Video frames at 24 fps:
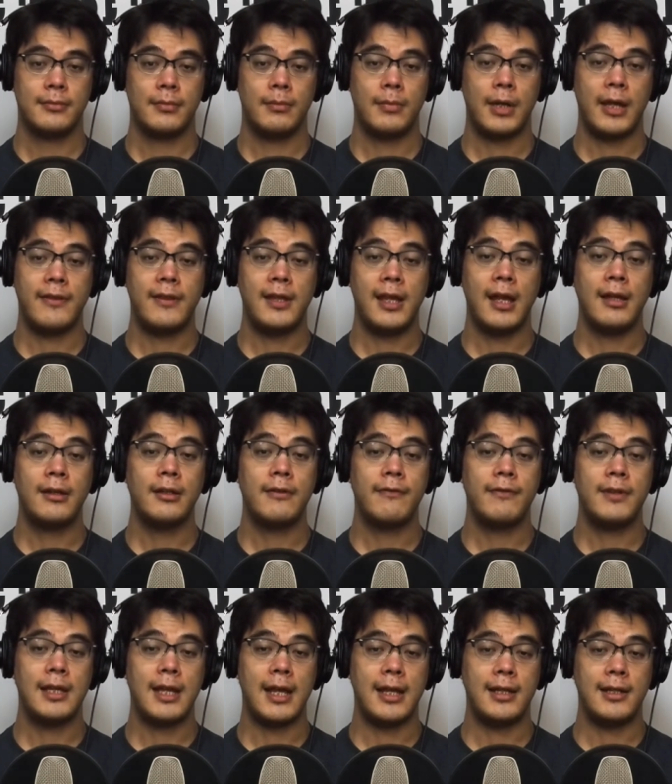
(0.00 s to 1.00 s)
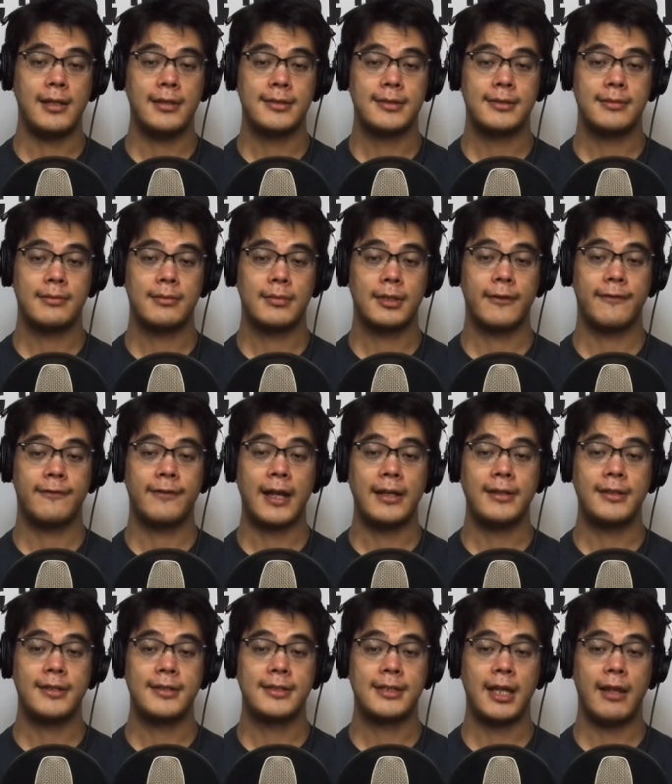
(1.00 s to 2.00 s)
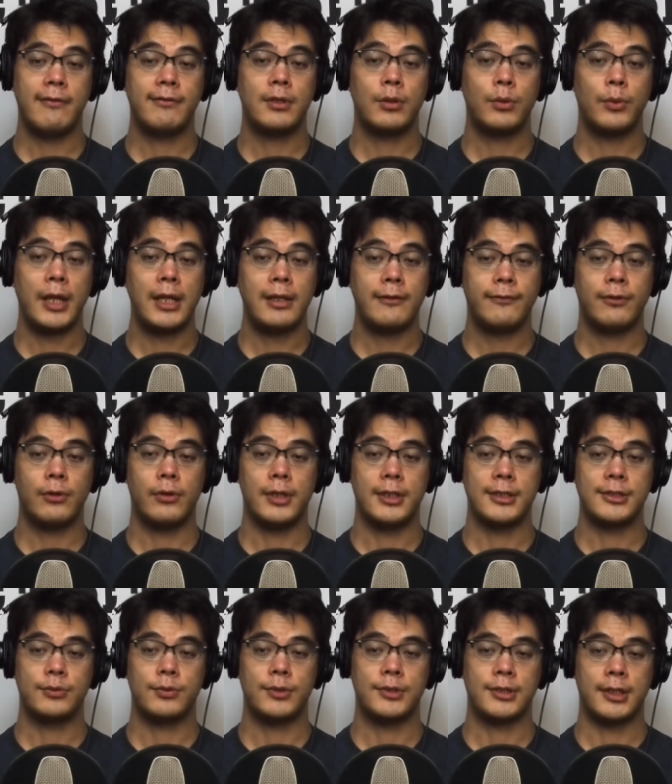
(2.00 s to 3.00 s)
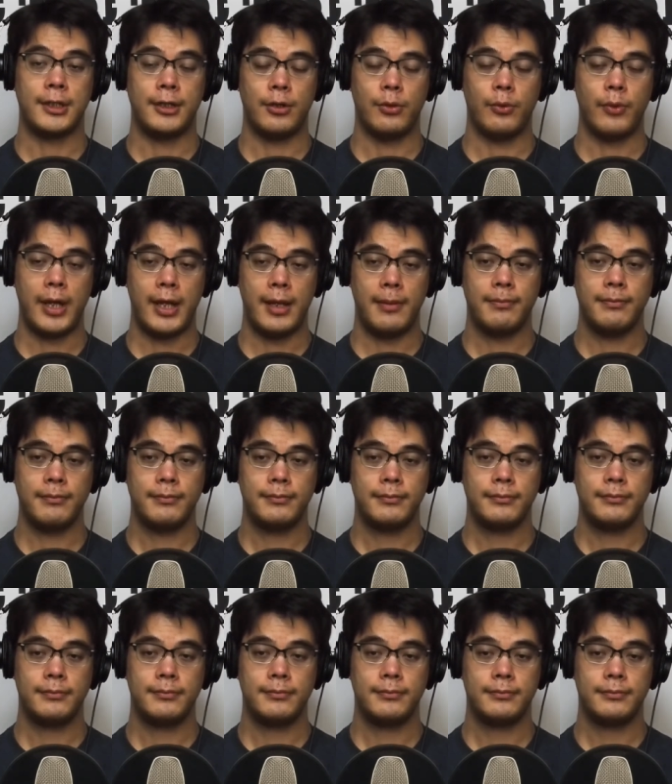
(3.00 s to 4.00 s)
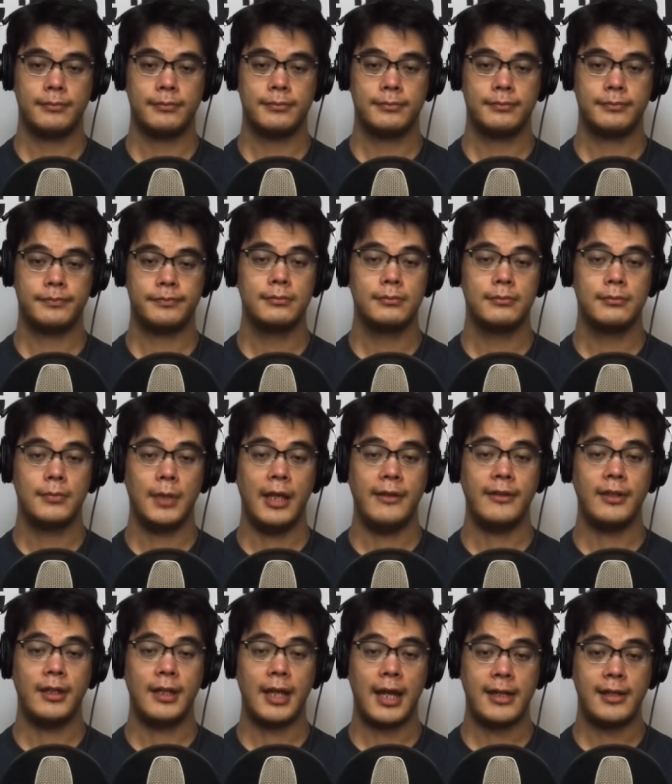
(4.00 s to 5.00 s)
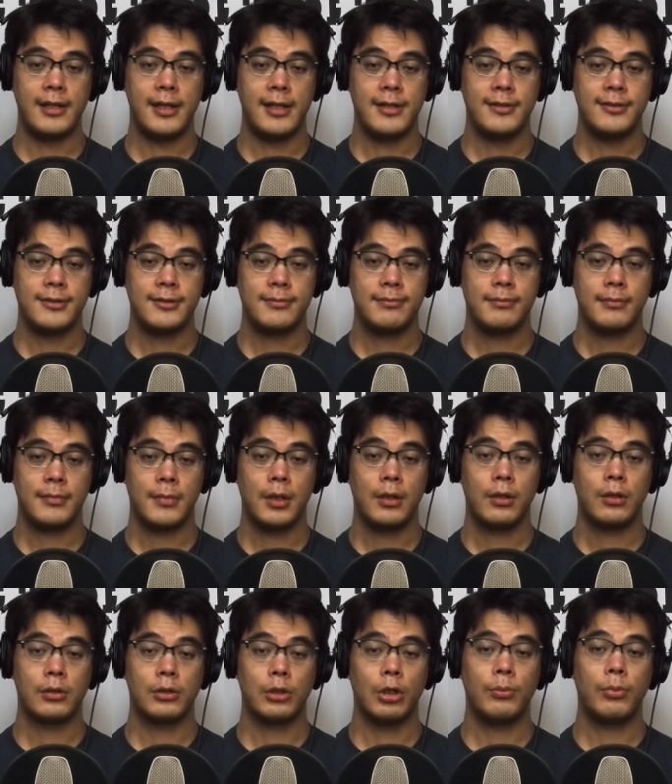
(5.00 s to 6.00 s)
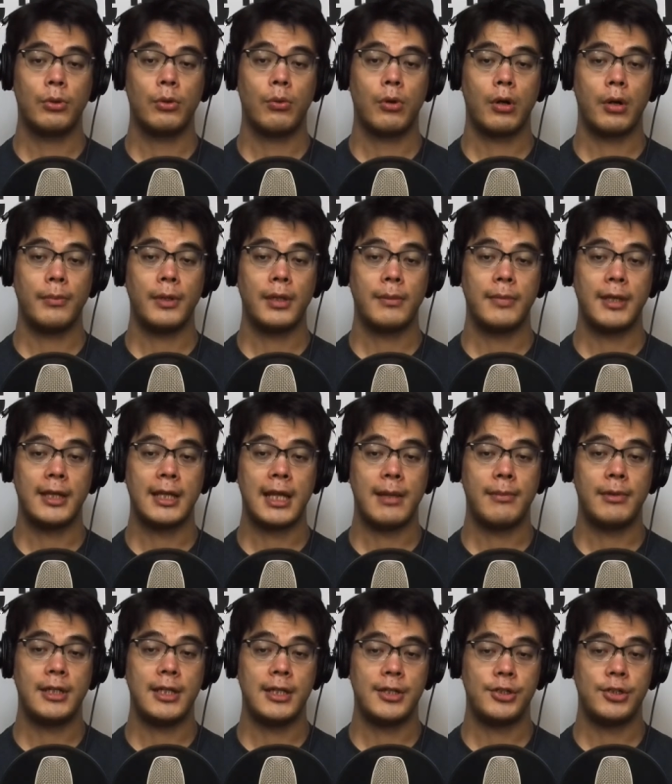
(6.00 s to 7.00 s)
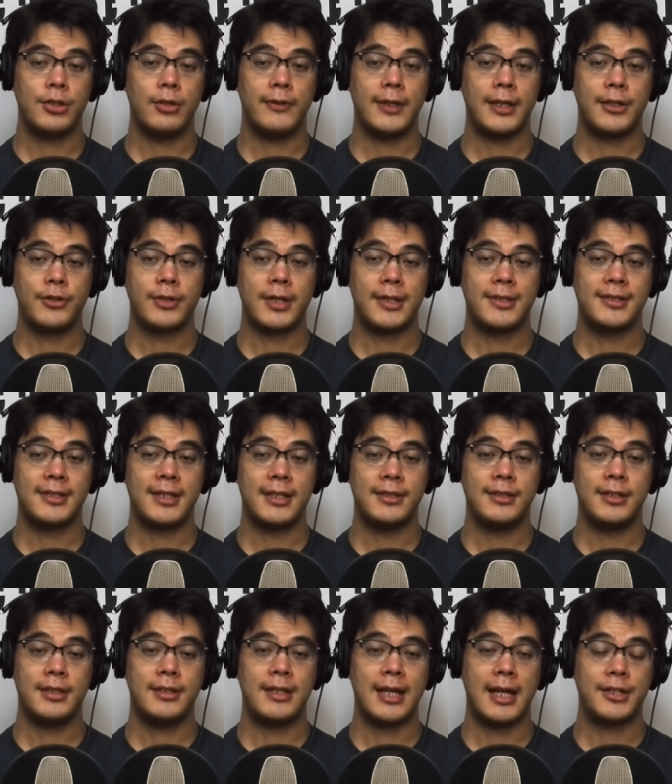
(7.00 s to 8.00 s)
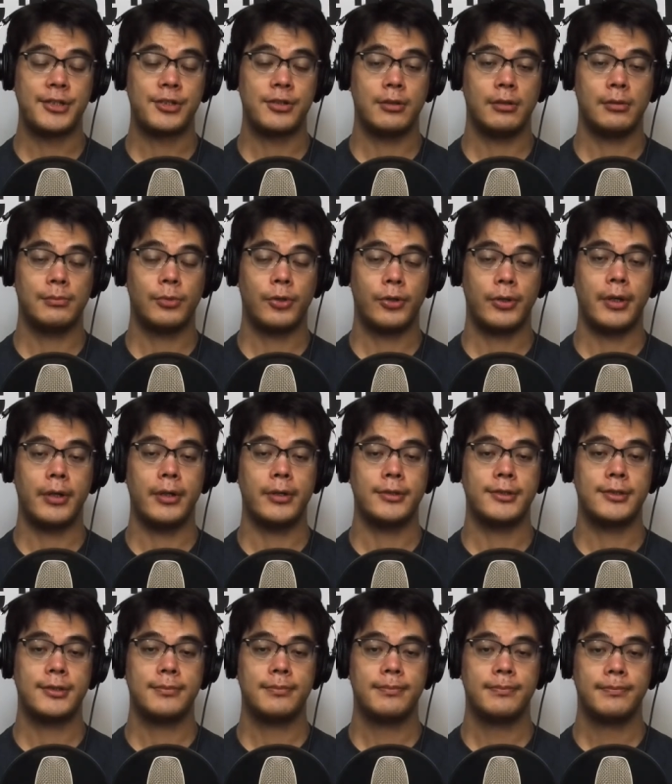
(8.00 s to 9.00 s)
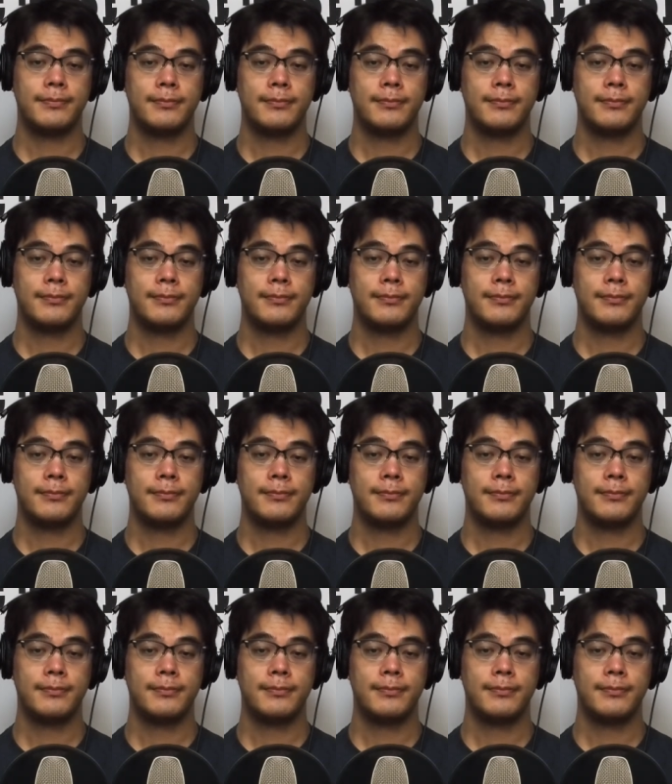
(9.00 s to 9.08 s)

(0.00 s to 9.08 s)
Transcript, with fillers: By the end of the 80s, the fight to save the rainforest was underway. In the 90s, global warming became an issue that transcended national borders.